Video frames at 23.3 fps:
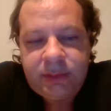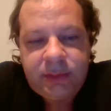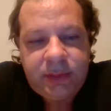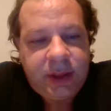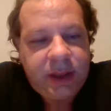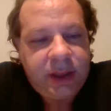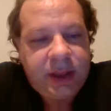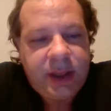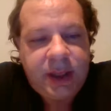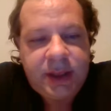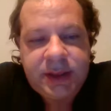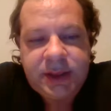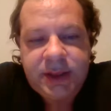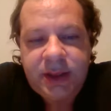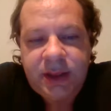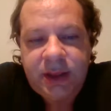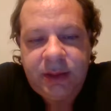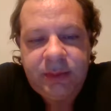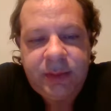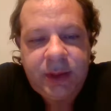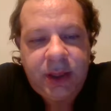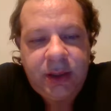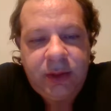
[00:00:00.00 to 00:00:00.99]
like I said,
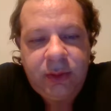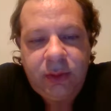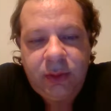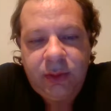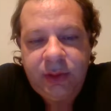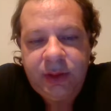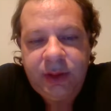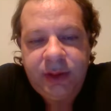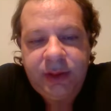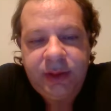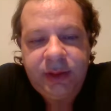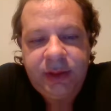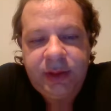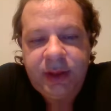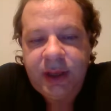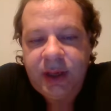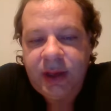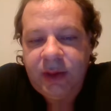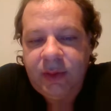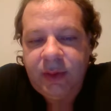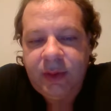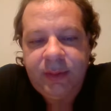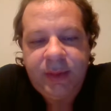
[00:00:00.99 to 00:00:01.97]
I'm not holier than
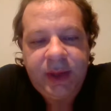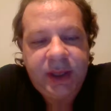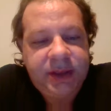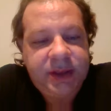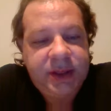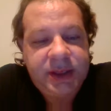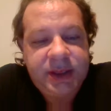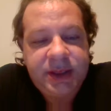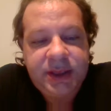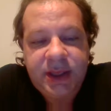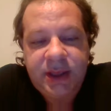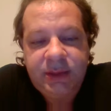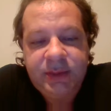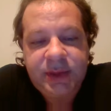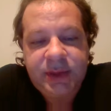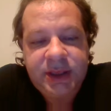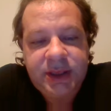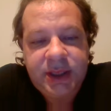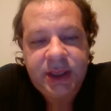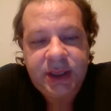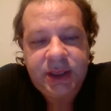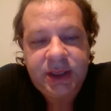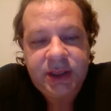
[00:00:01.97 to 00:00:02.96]
thou. I make the same
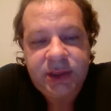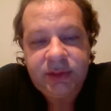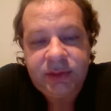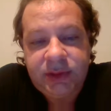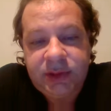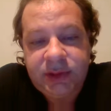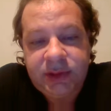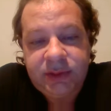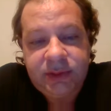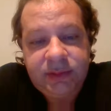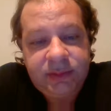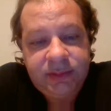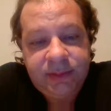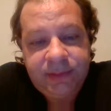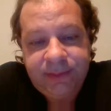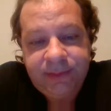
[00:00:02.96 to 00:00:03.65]
mistakes you do.